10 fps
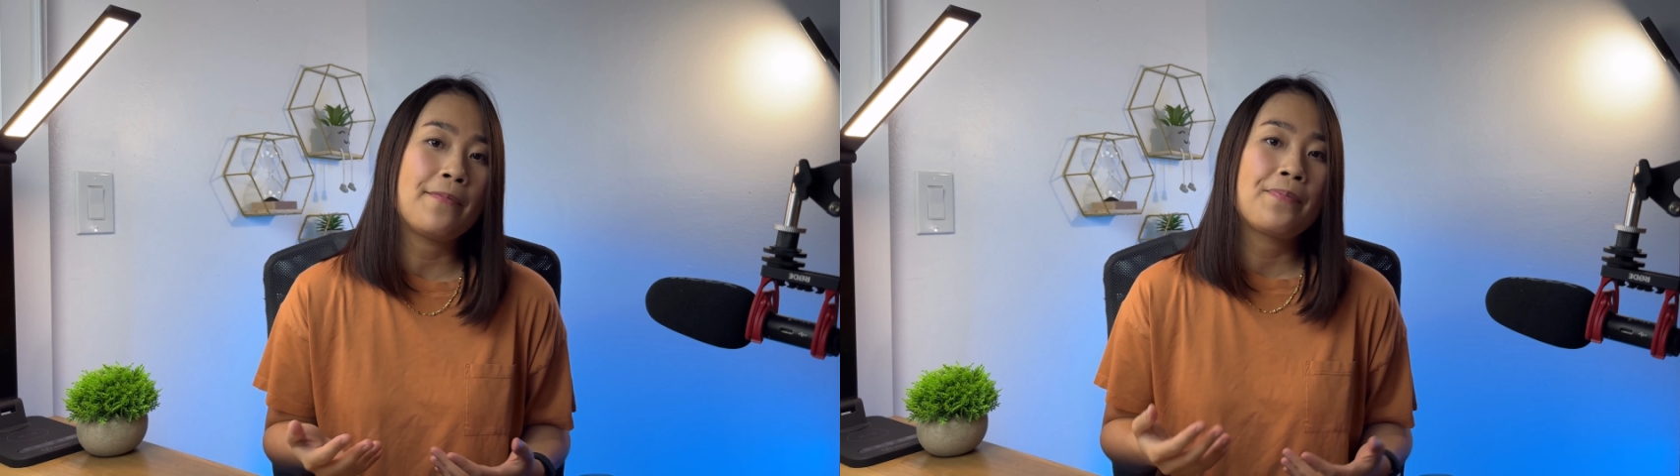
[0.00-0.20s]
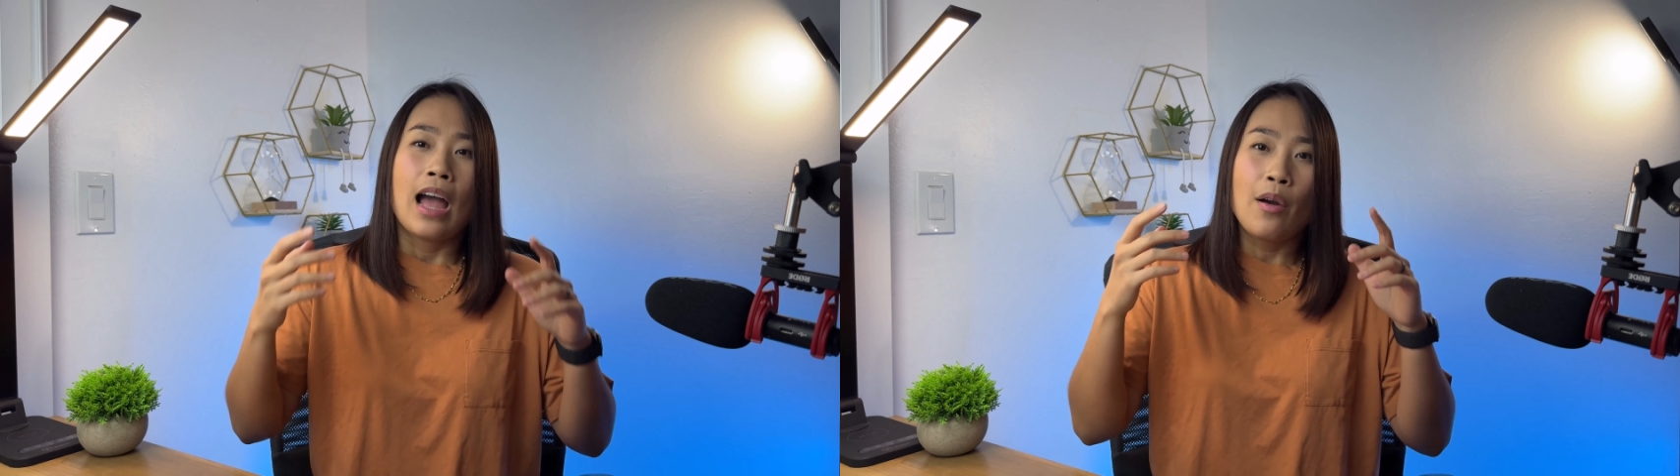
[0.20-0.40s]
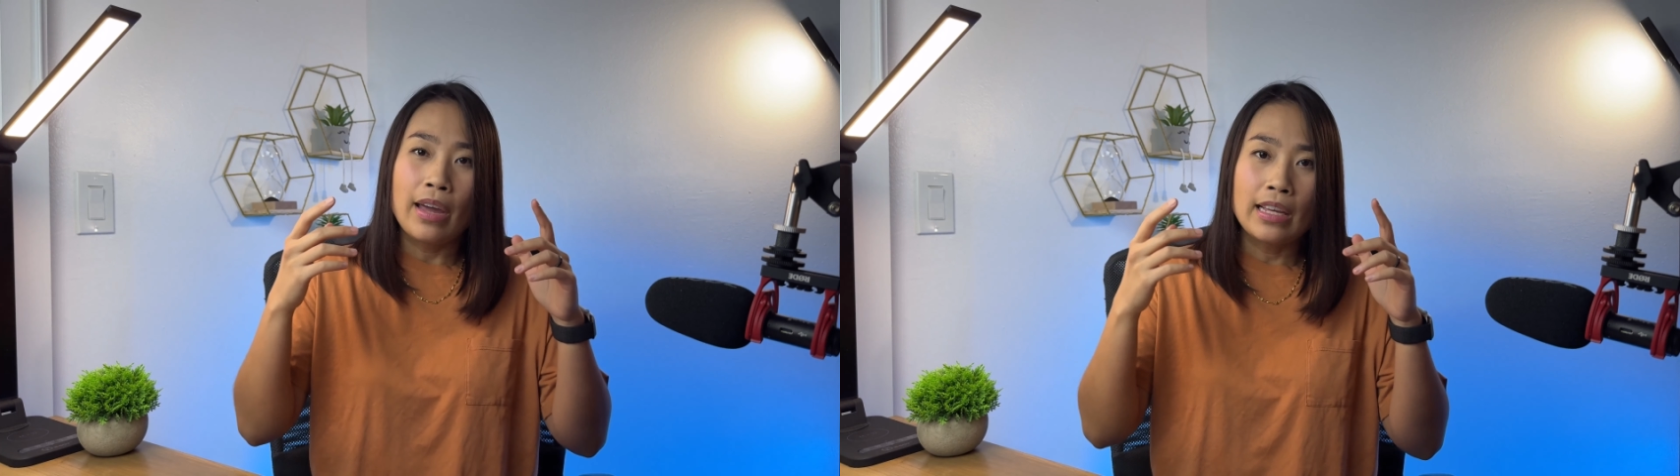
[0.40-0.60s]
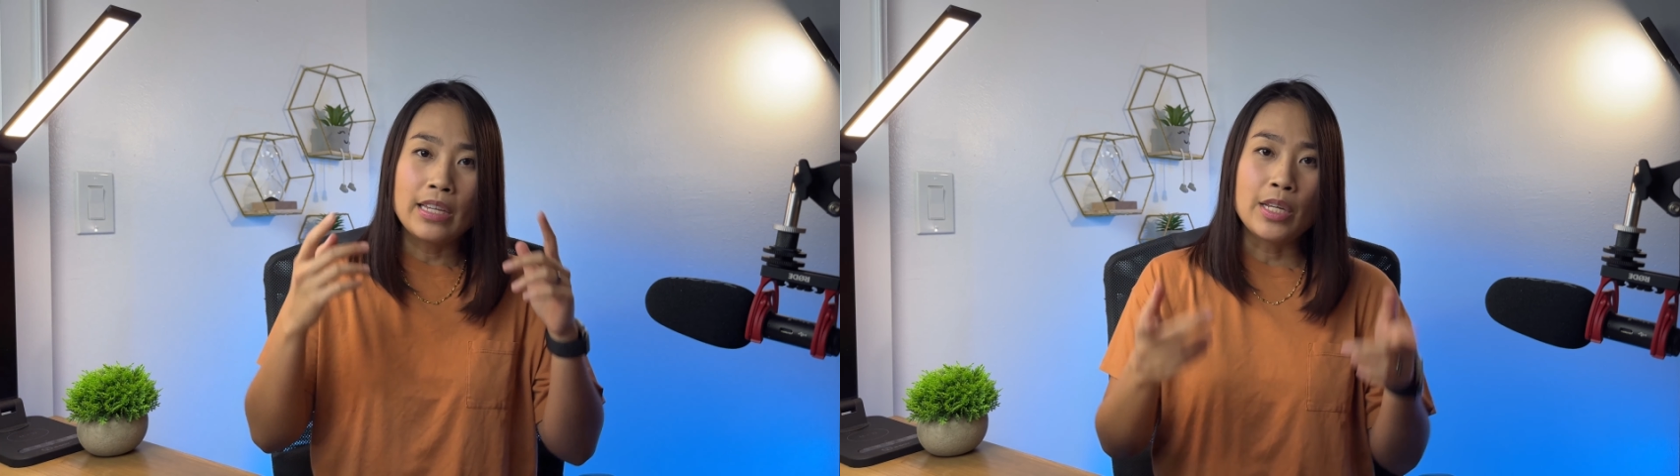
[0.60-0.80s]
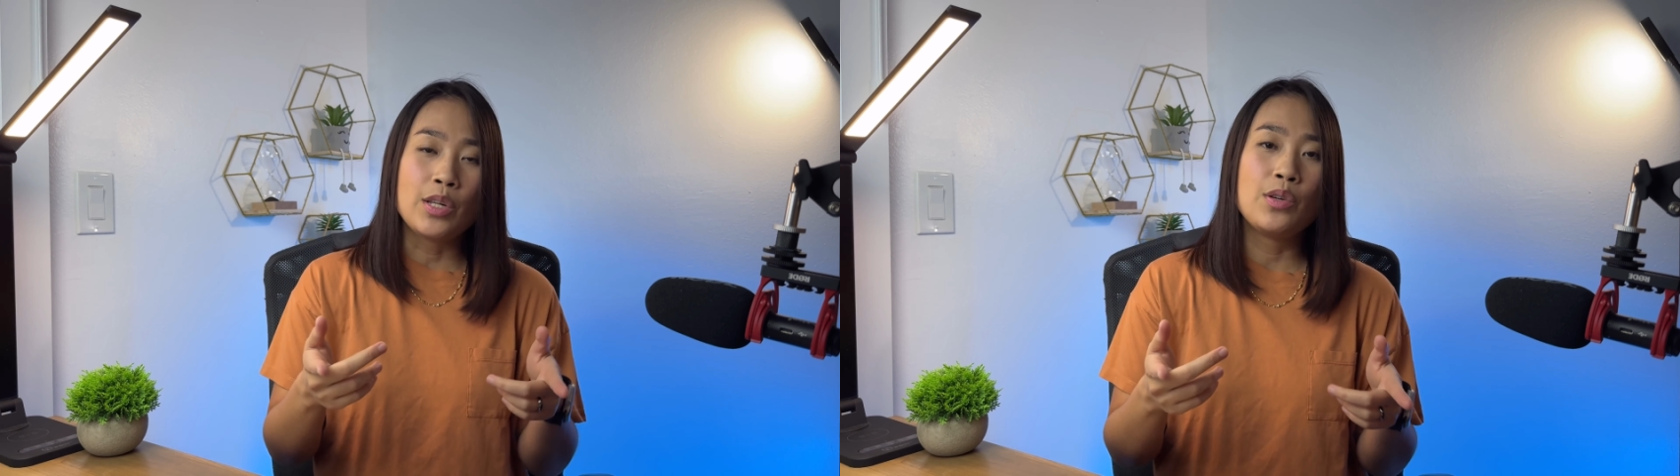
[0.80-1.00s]
How can
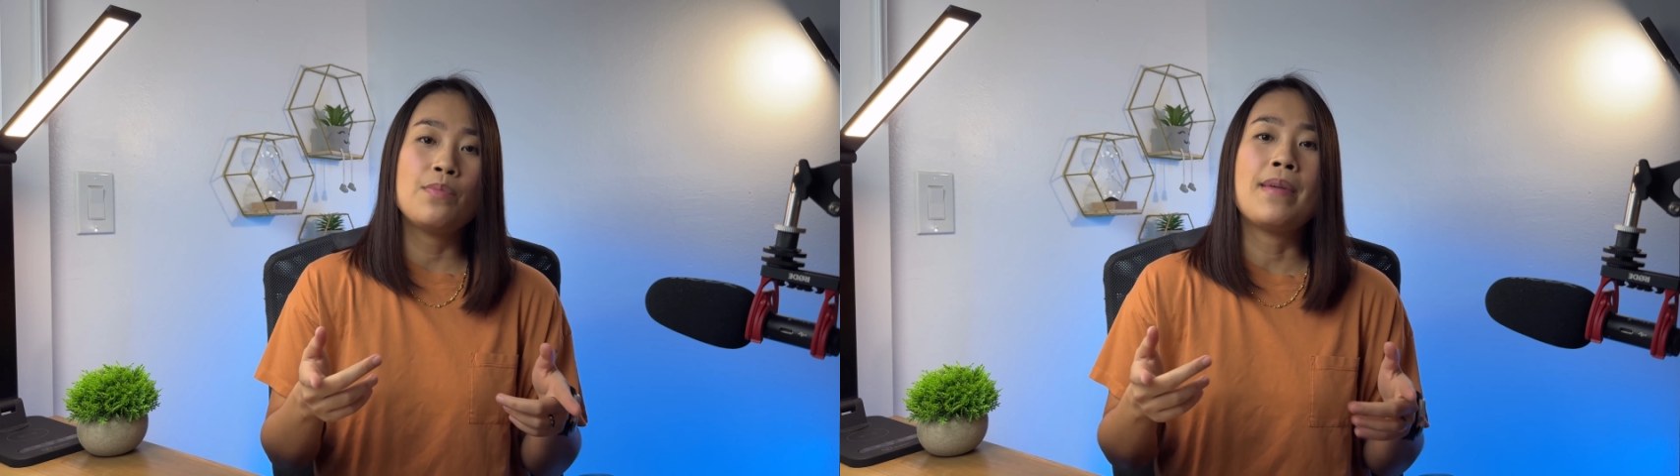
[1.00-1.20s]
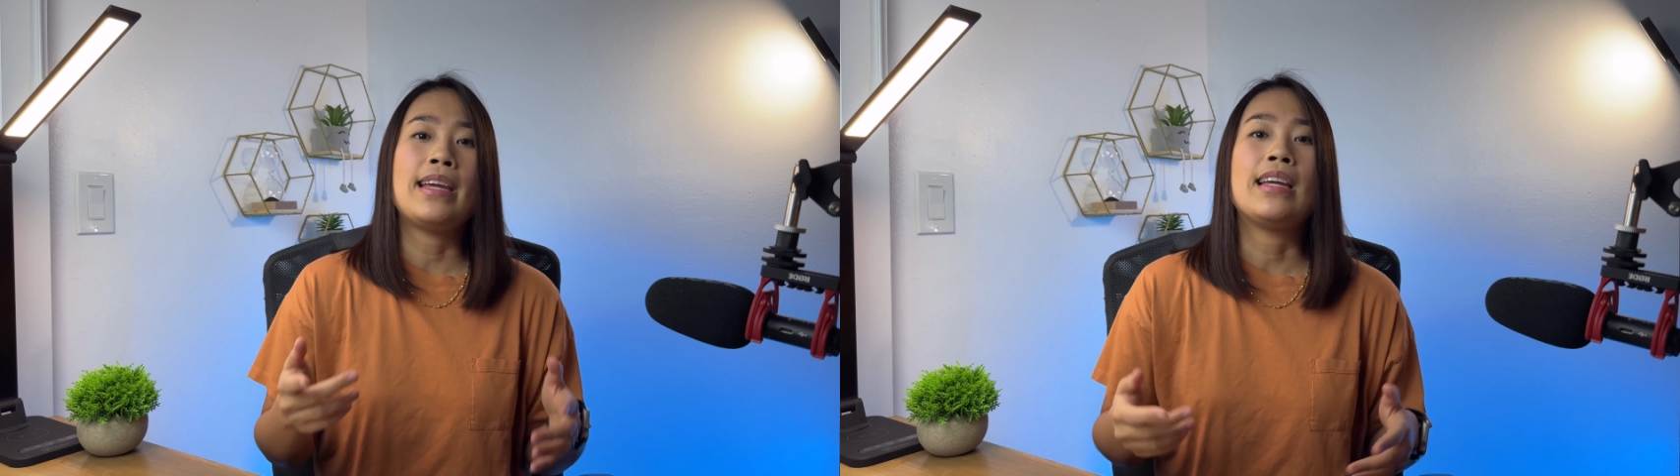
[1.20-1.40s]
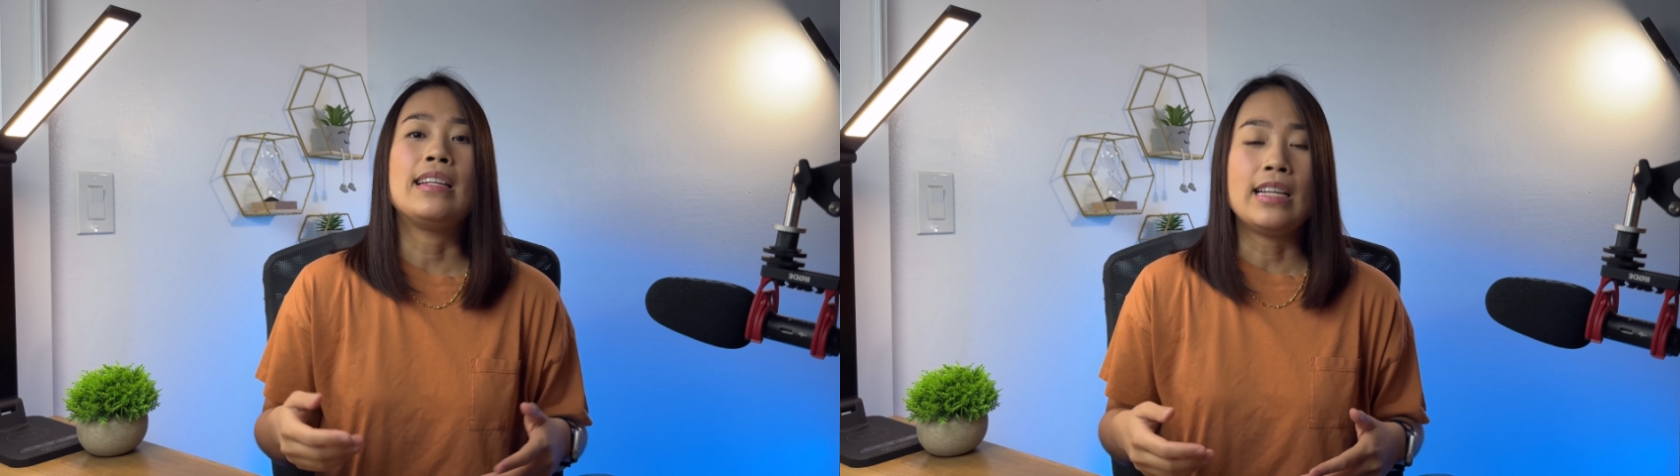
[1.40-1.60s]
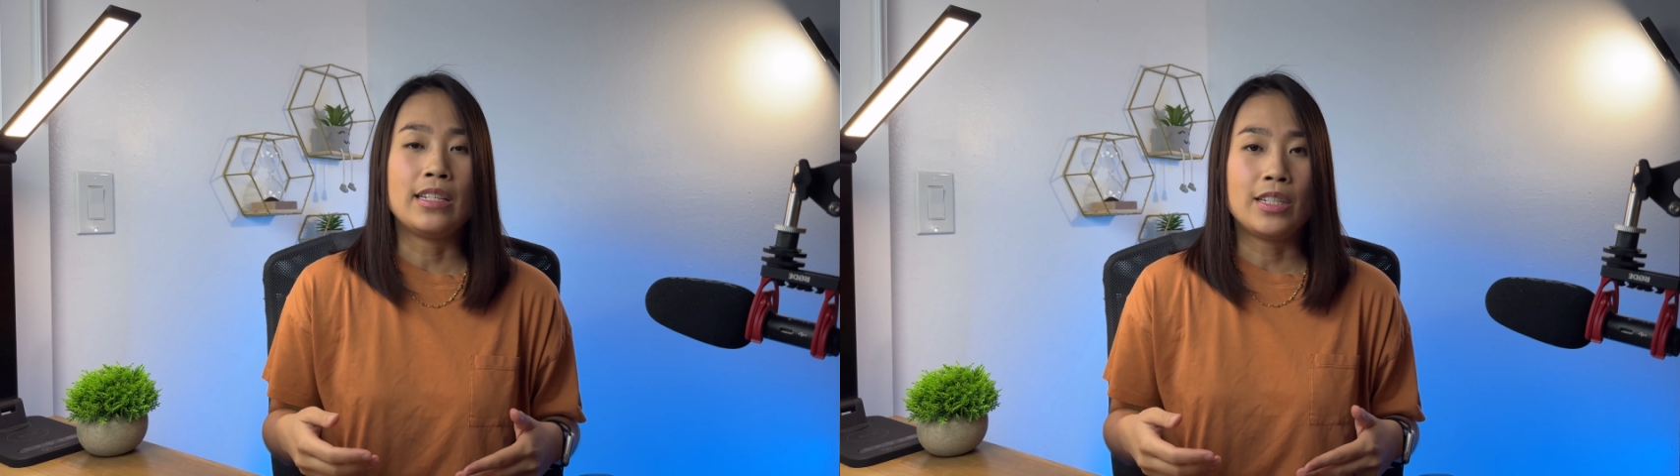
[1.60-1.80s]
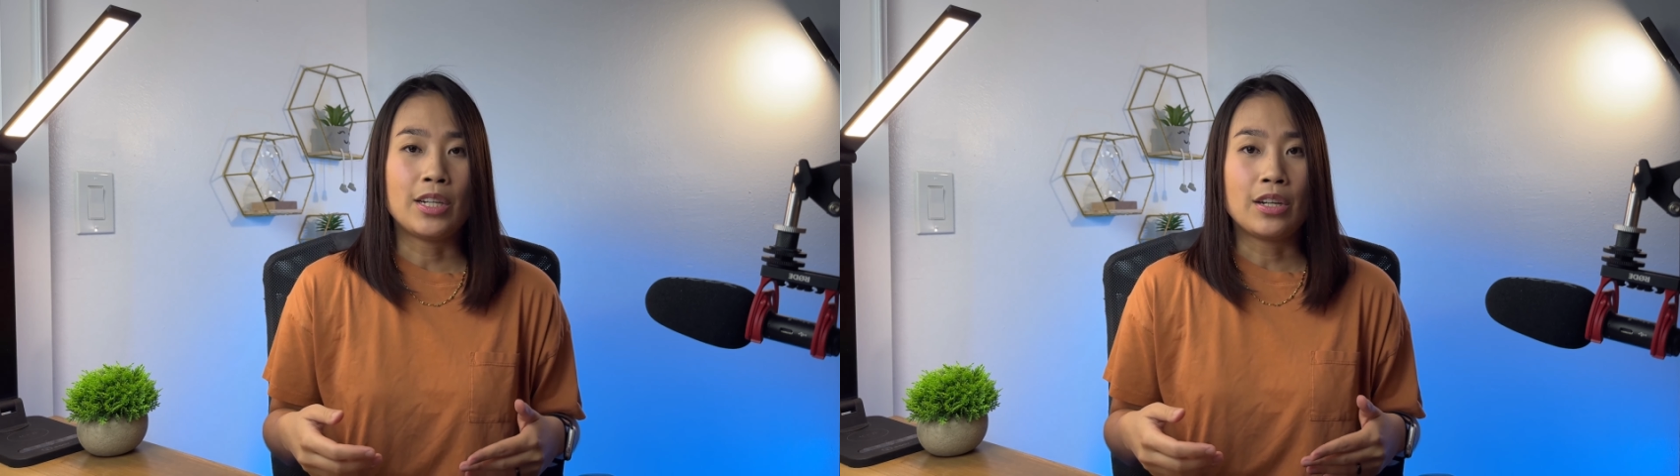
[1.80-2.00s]
you make it
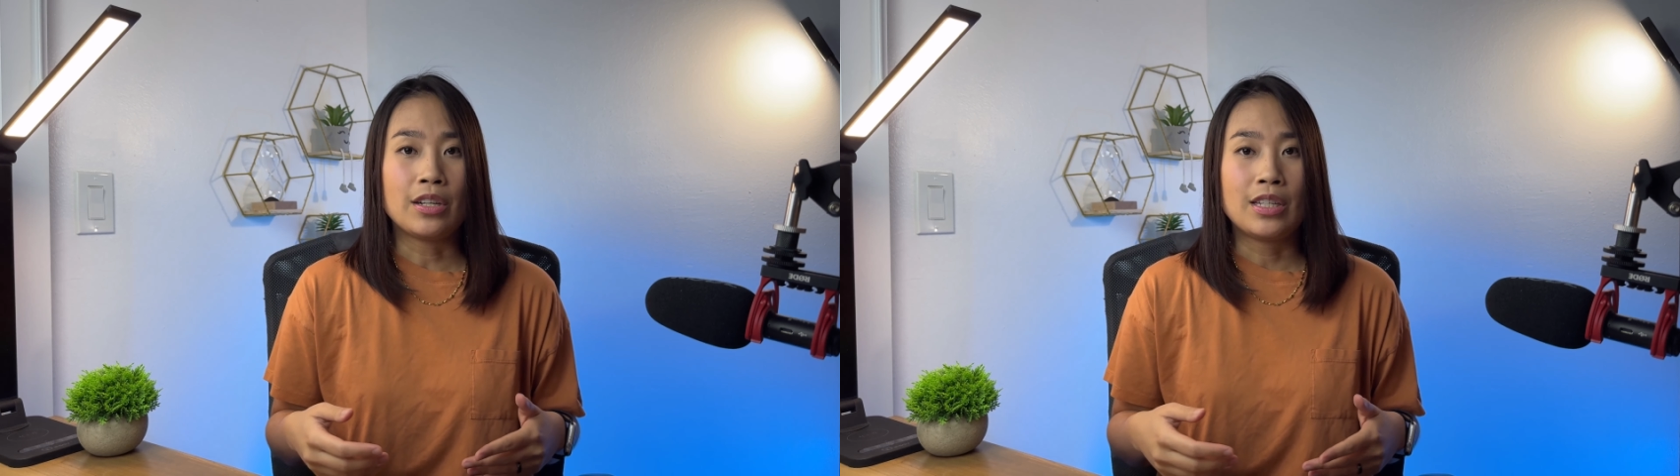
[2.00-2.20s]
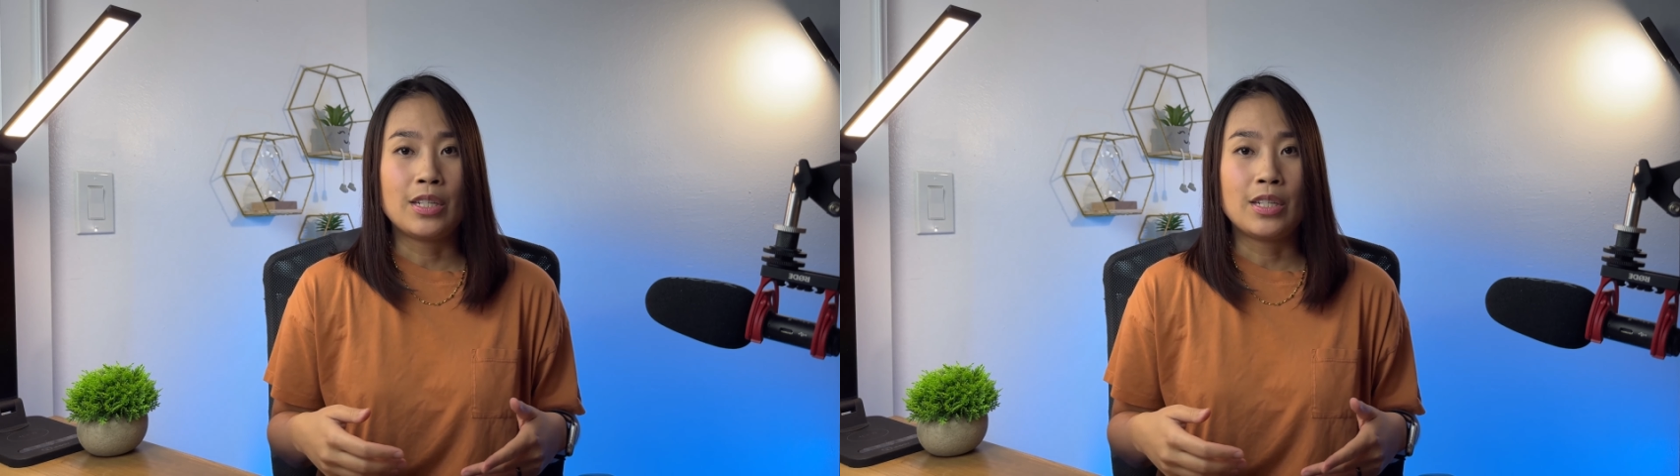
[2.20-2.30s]
easier